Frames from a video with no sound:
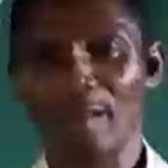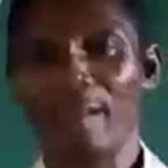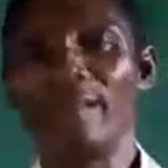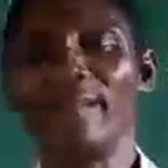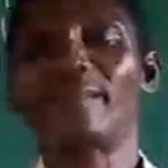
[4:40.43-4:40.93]

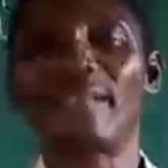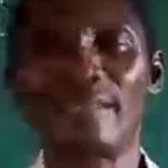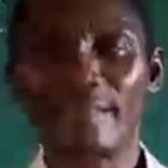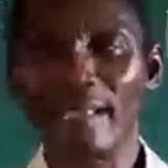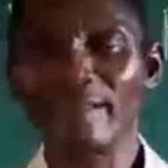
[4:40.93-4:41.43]
In this
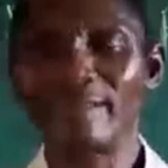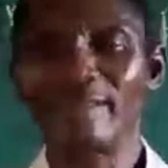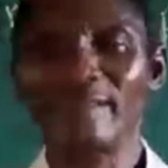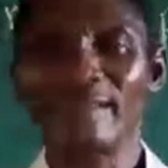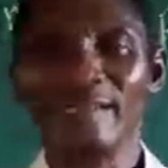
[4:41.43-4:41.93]
sentence,
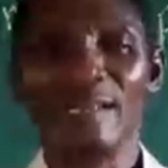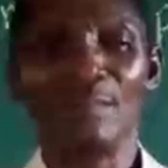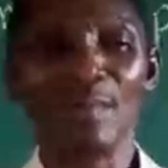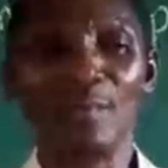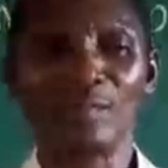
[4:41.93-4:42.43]
the
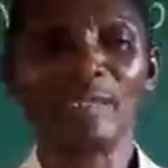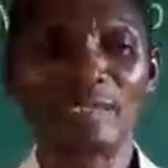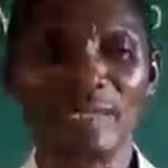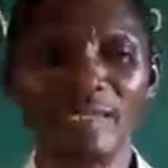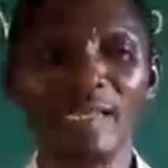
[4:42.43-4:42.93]

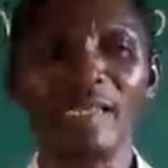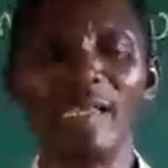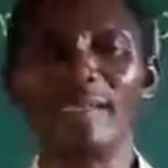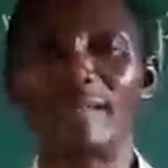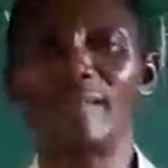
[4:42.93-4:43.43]
preposition
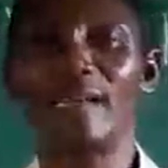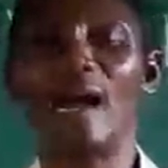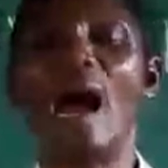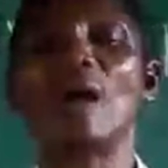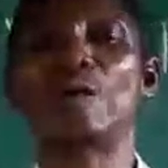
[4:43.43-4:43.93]

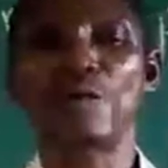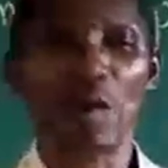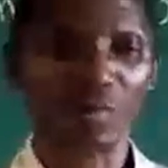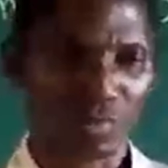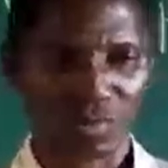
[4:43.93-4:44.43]
is
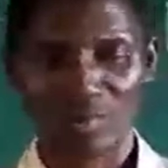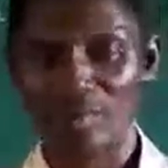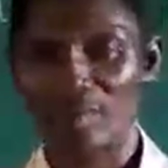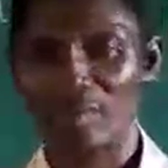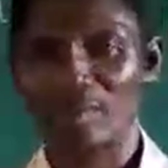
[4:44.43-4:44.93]
across.
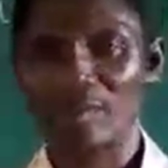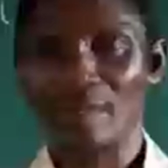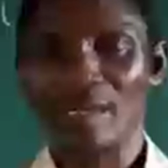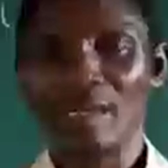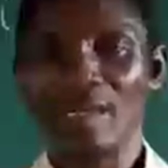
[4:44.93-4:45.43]

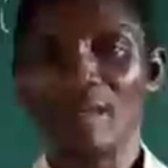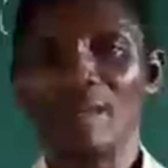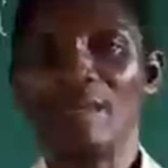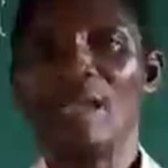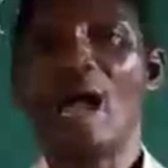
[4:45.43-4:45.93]

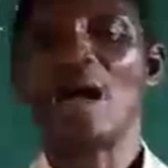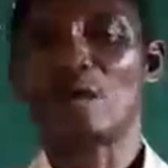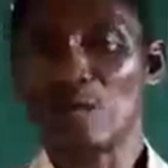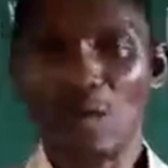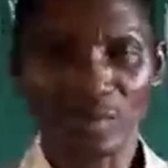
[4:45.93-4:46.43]

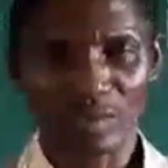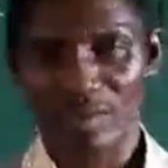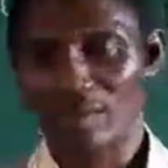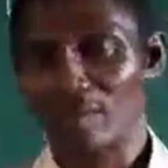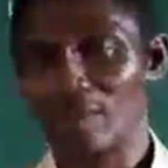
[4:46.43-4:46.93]
Across,
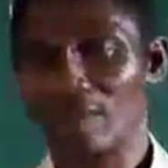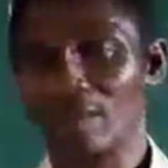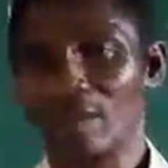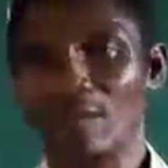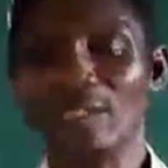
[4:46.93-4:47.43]

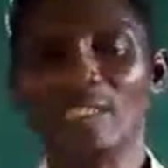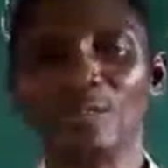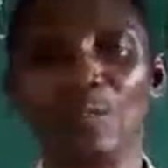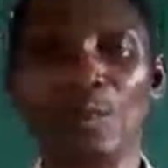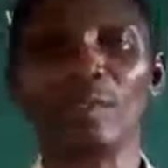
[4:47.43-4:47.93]
which is
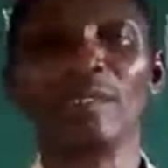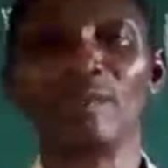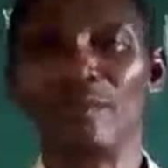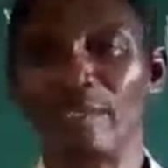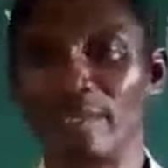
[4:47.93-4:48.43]
boldly
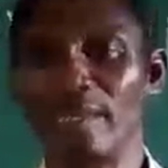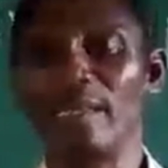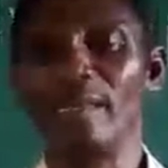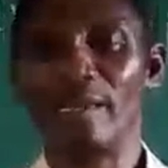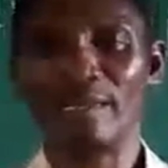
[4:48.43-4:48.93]
written
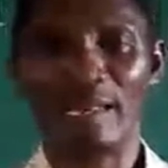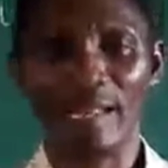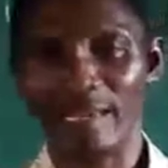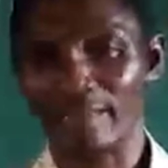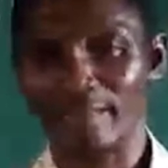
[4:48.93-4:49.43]
and
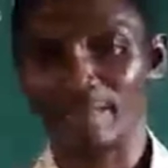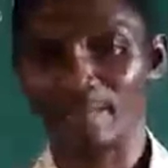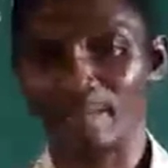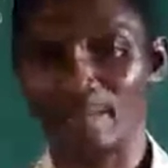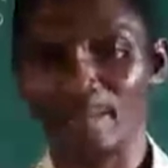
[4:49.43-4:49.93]
underlined.
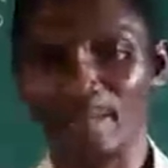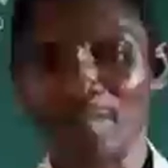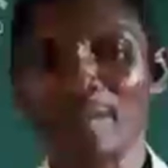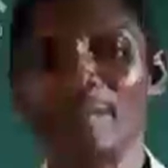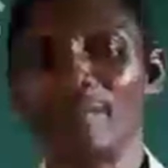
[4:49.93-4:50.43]

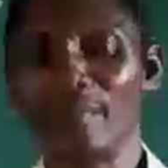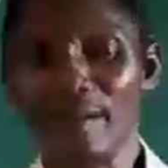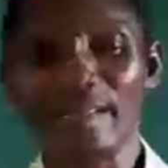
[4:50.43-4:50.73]
3.